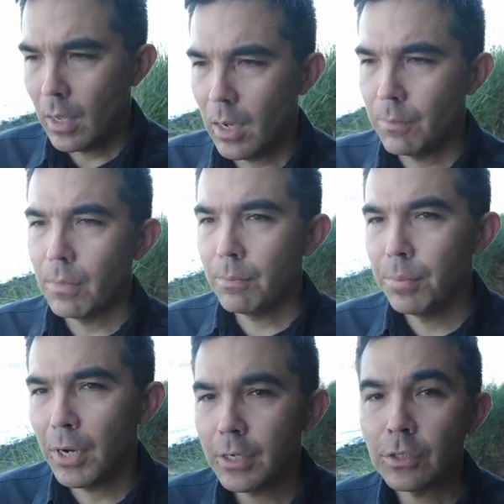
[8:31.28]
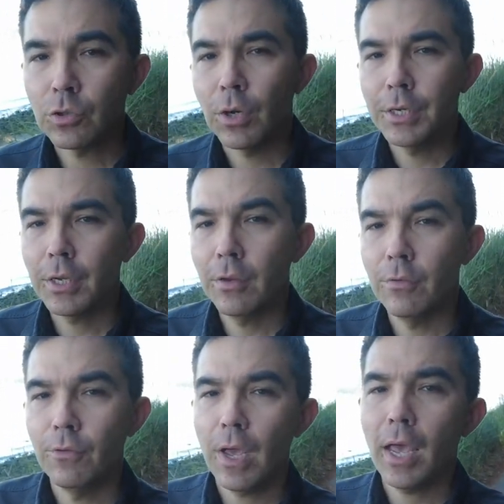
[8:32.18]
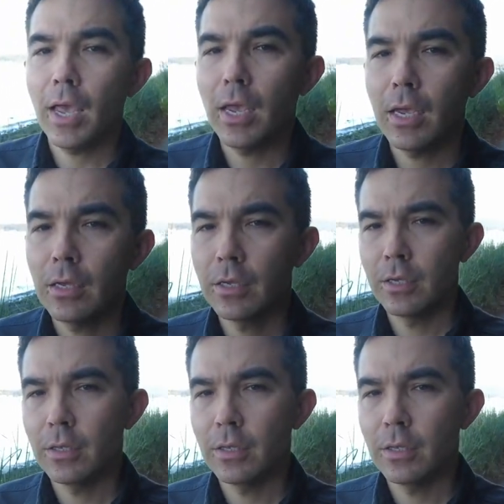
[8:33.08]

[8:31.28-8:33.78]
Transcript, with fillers: Um, but it's trying to convey